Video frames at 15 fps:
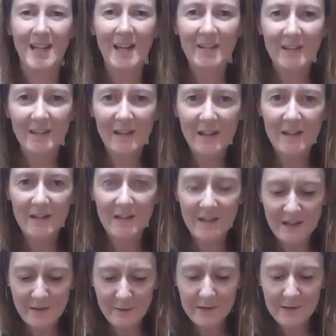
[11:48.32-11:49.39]
And then
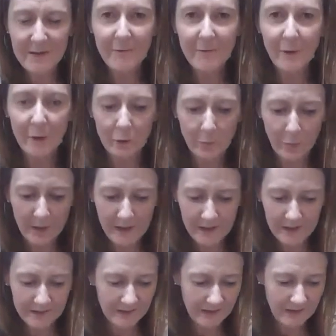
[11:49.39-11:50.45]
here is the final
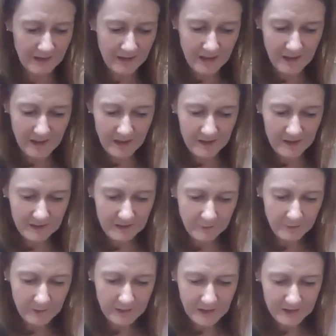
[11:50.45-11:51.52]
product. And
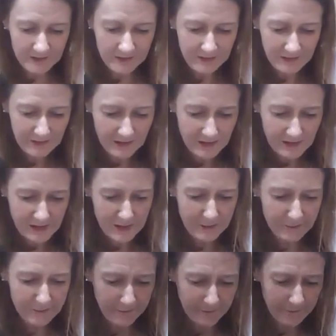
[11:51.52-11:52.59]
if you cut it in half,